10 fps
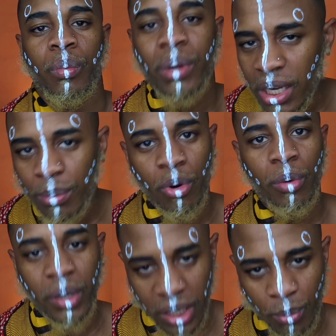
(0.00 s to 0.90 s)
So we
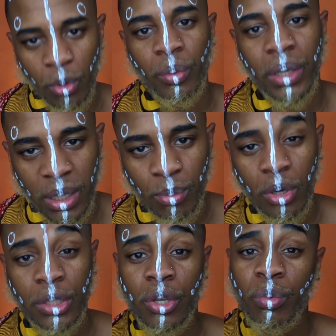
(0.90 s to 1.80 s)
need
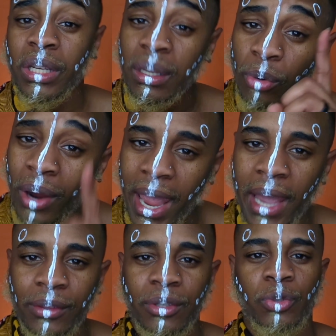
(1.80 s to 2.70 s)
more
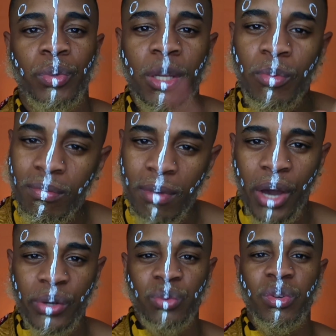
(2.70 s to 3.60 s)
actors. We need more
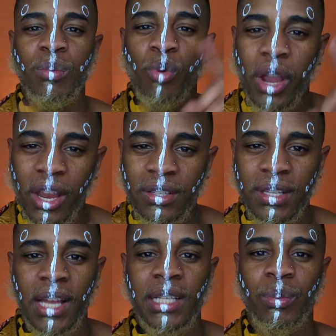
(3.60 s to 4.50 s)
models. We need more
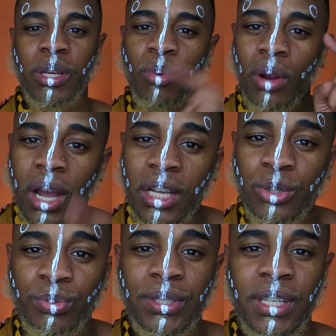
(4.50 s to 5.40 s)
hairstylists. We need more
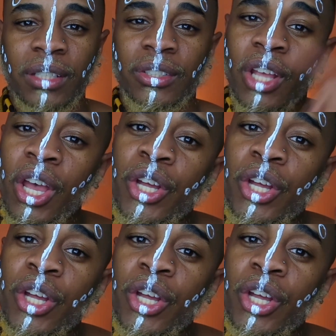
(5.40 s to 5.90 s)
costume designers.